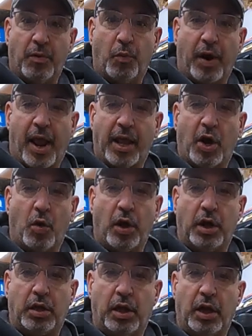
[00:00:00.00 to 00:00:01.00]
then when I go
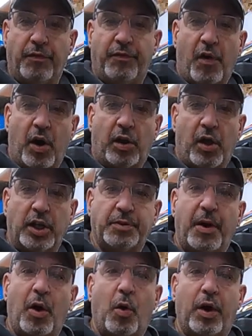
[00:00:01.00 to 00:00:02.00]
to finalize
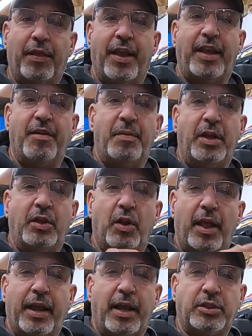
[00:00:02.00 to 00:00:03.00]
my order, they give me,
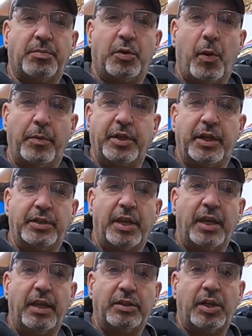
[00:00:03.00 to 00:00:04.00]
like how some of the websites,
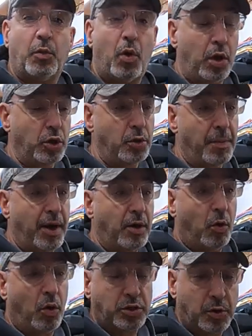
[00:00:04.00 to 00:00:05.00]
they say, well, you
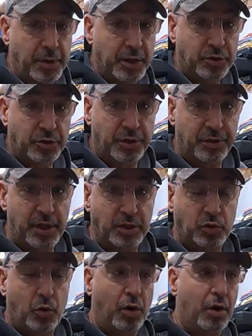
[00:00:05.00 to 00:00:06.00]
might also be interested in
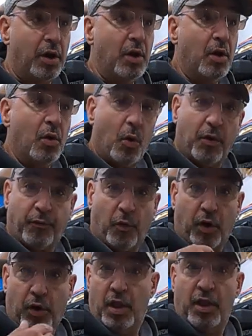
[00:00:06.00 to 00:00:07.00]
this, or
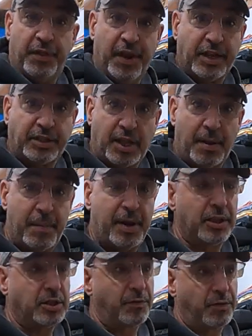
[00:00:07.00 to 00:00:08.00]
for the next 10
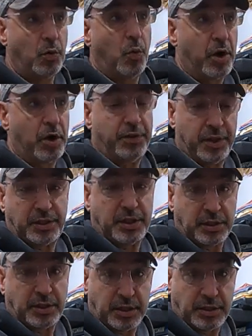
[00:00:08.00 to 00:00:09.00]
minutes, if you order
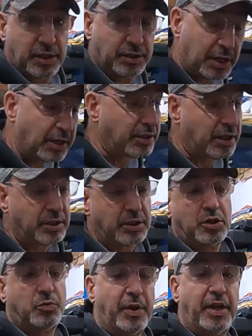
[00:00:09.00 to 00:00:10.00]

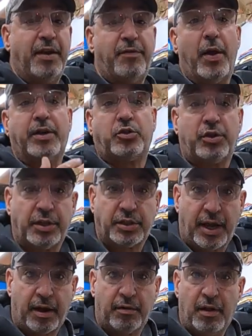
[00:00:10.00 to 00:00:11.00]
this, we give you extra
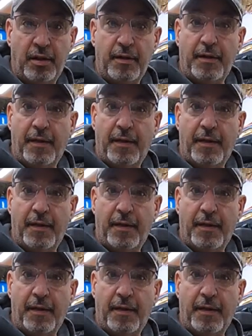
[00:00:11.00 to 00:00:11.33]
discount.